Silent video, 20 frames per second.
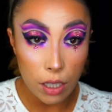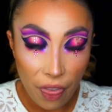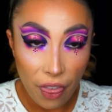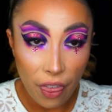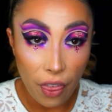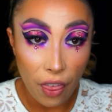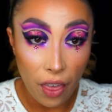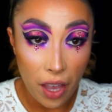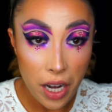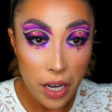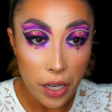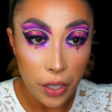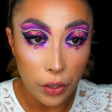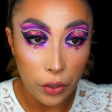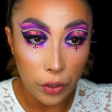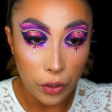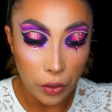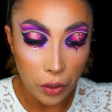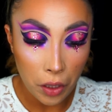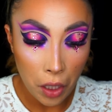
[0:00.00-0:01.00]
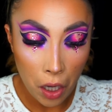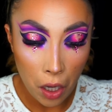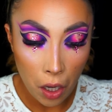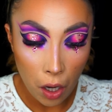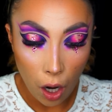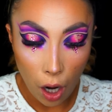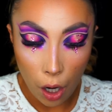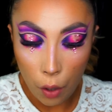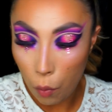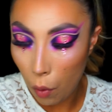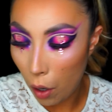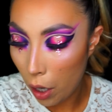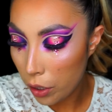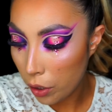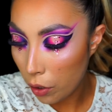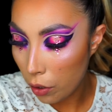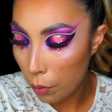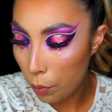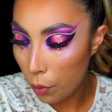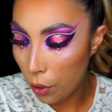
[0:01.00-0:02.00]
Then I was
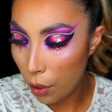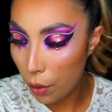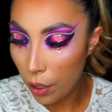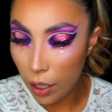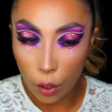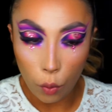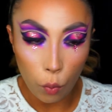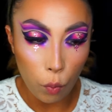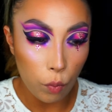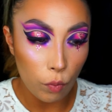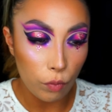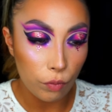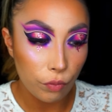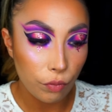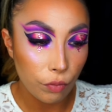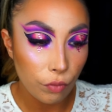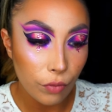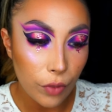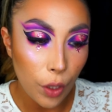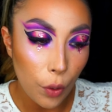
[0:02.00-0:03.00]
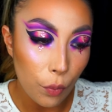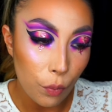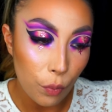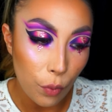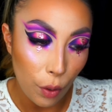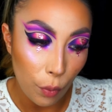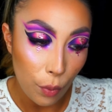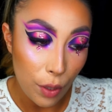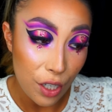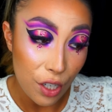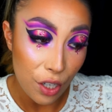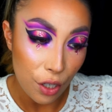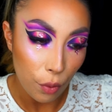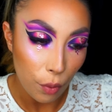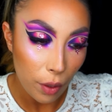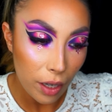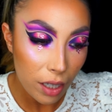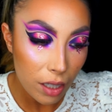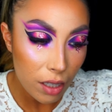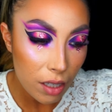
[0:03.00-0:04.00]
going to put a little, well, we do
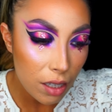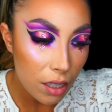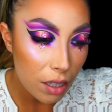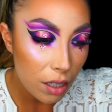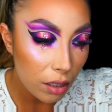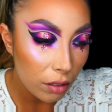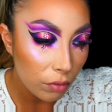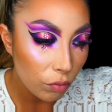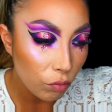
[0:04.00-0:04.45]
it.